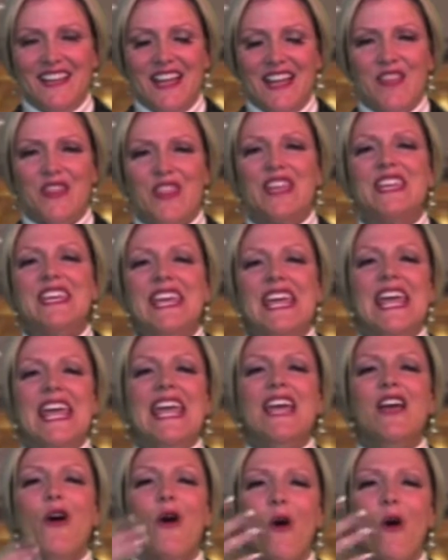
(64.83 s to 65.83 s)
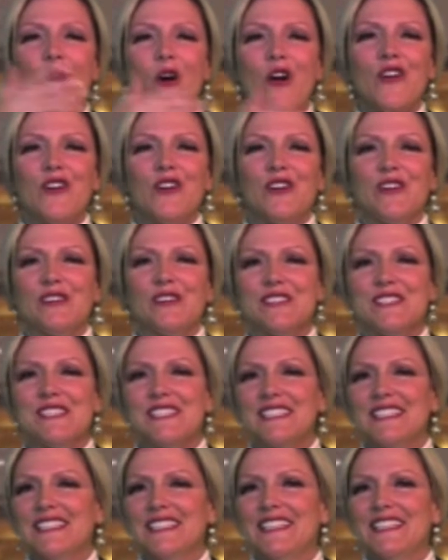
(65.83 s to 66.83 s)
The king ordered
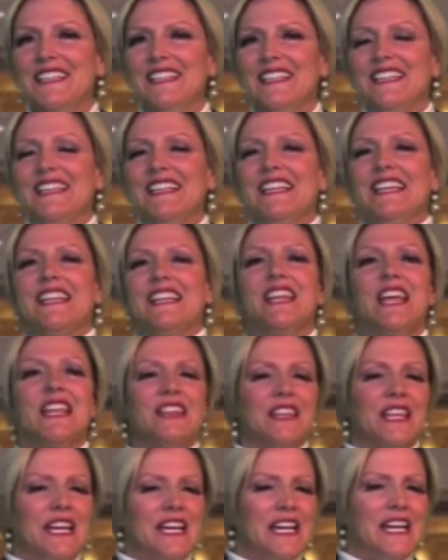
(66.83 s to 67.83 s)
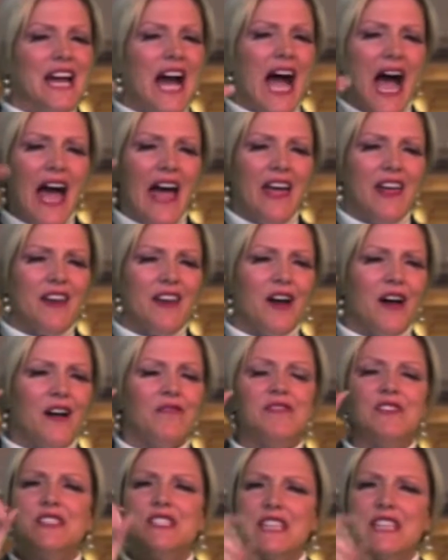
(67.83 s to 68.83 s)
that the God
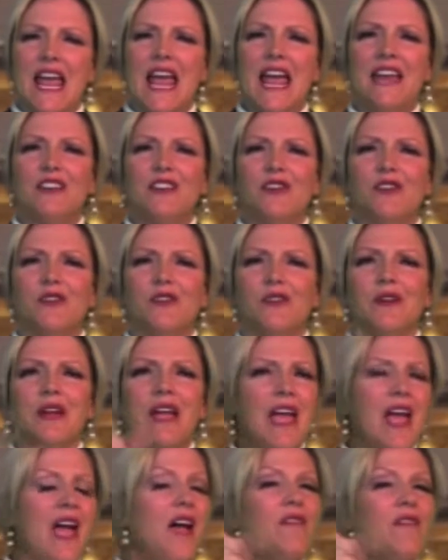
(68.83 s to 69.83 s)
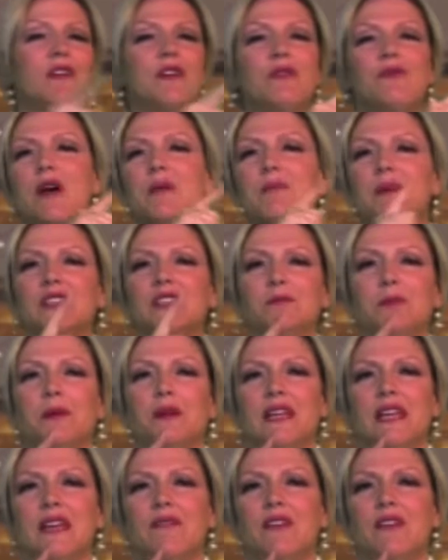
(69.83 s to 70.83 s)
of Daniel, everyone must
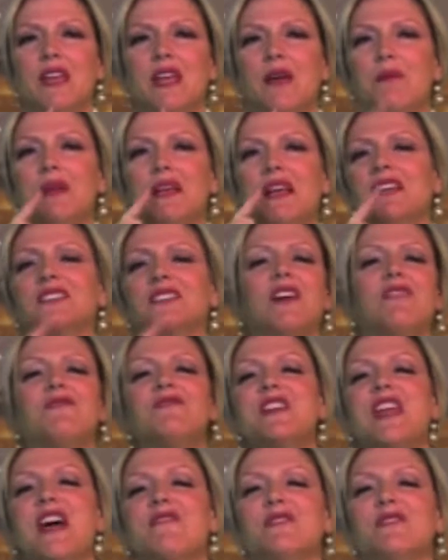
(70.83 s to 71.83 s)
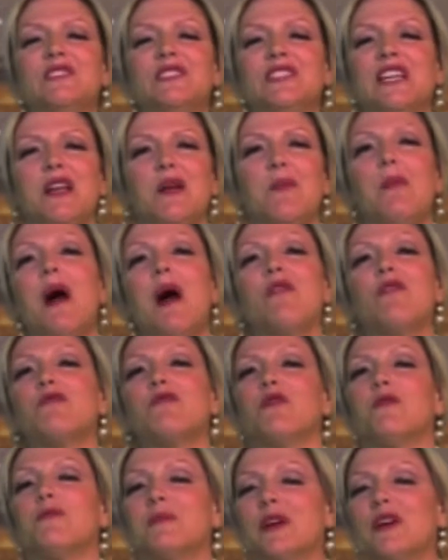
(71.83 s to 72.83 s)
believe in him, because I've never seen a
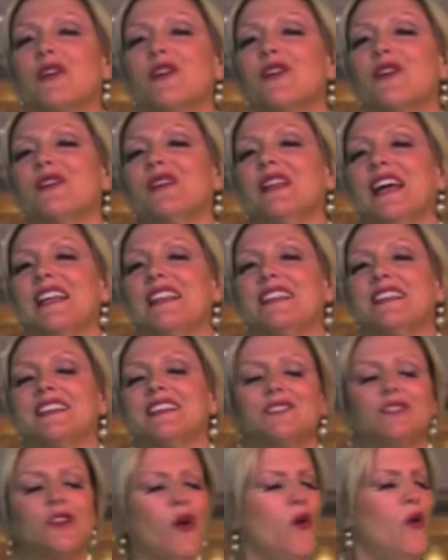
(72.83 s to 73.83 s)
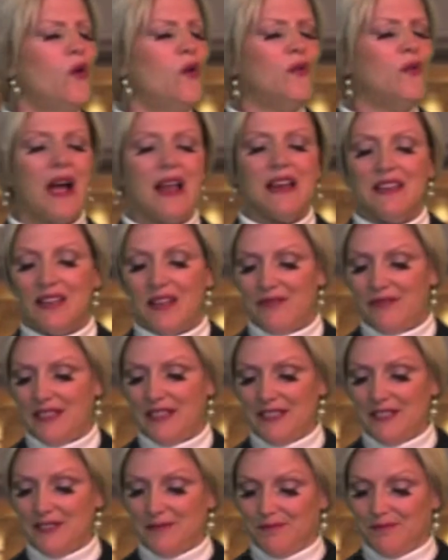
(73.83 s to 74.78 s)
powerful miracle like this. Oh, I love it.